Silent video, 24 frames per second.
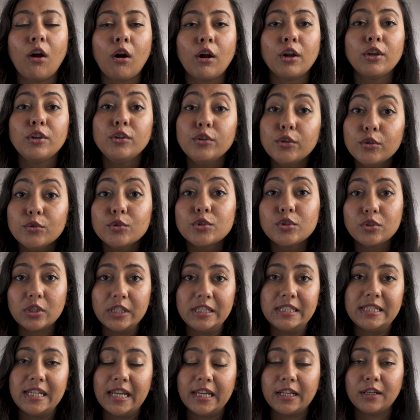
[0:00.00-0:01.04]
are usually
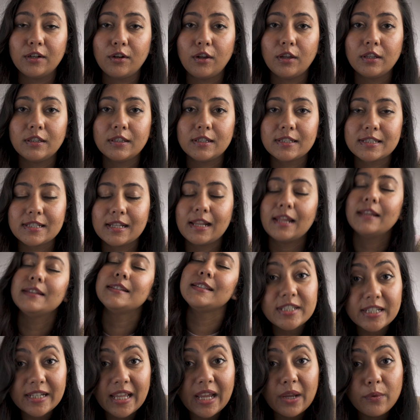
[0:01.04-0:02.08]
taken on this lens.
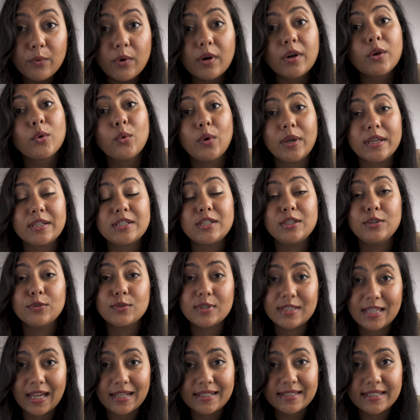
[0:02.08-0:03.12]
Today we're going to use
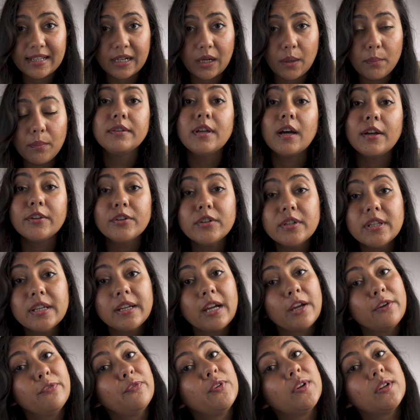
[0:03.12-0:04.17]
that setup. The other thing
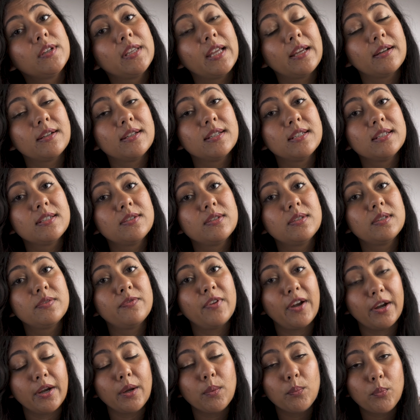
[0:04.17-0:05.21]
I feel that is
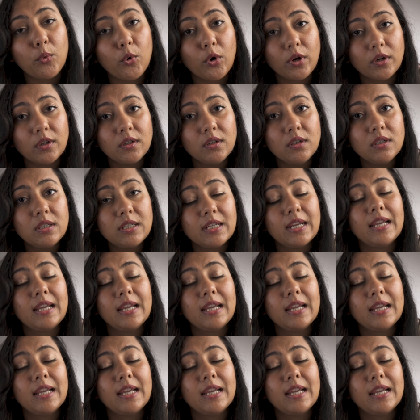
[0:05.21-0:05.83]
very important